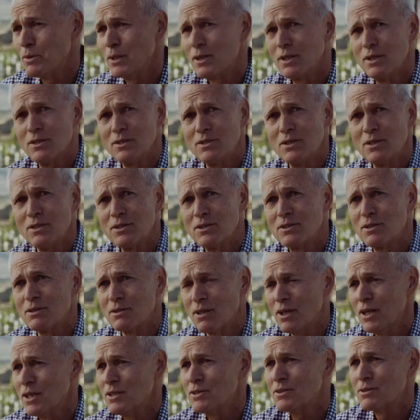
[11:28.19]
year because
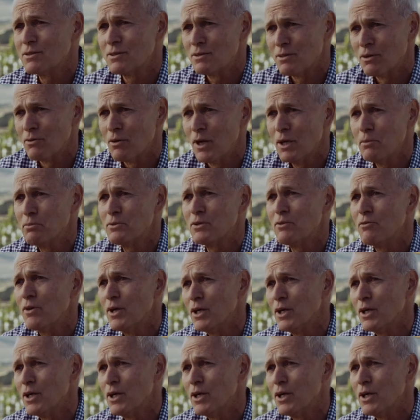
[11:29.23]
there's less grapes